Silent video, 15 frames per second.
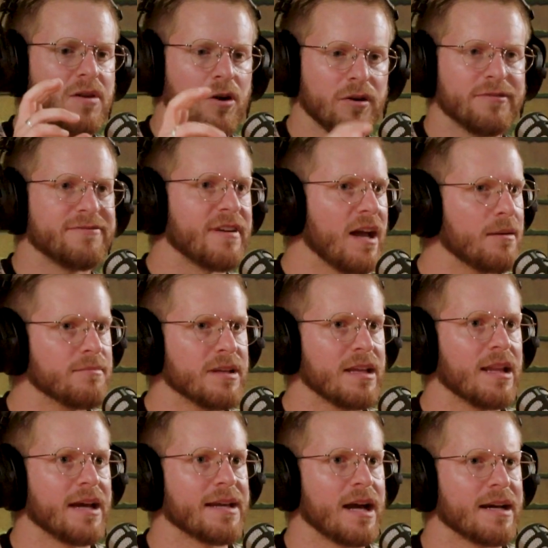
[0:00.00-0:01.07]
her
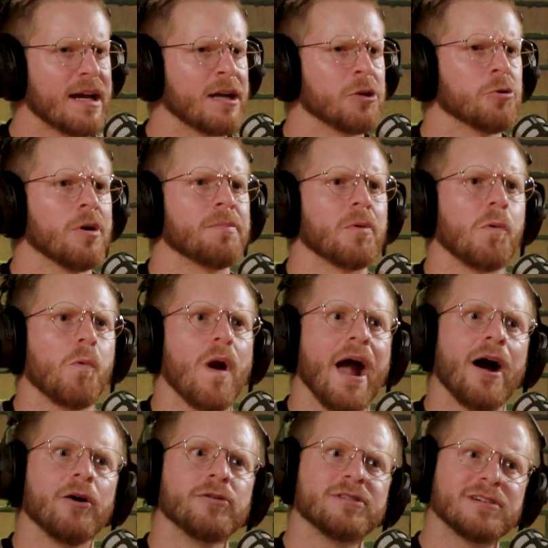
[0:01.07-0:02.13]
family, like I kind of grew up
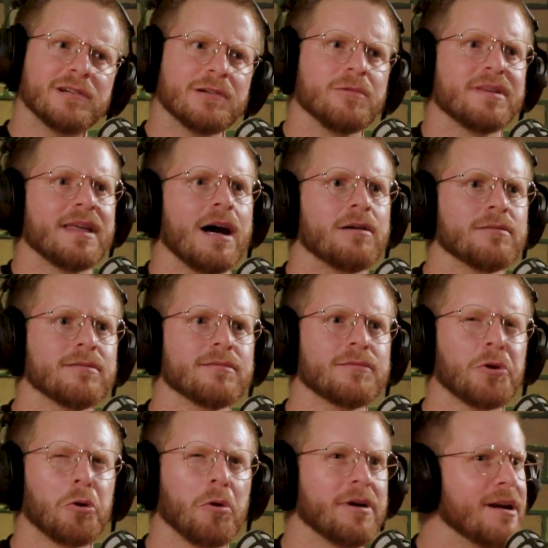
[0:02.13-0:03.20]
around her without
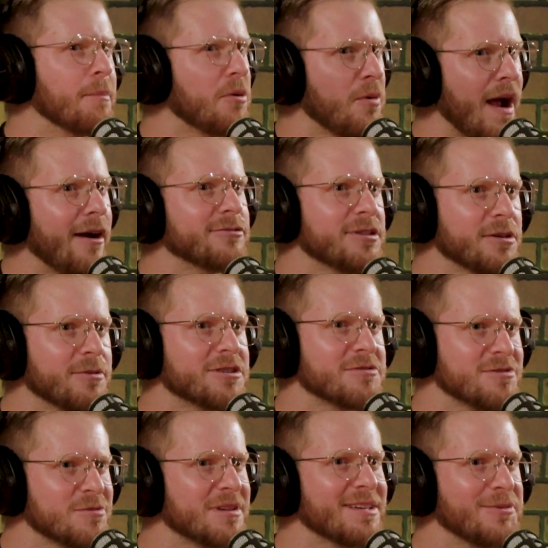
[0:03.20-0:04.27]
growing up around her, which
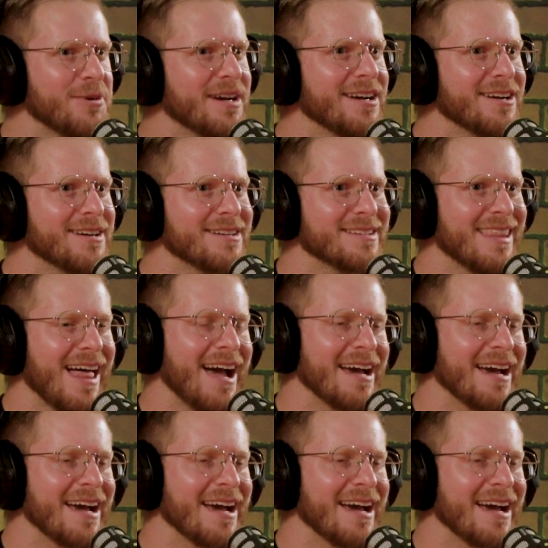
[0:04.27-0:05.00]
was really weird.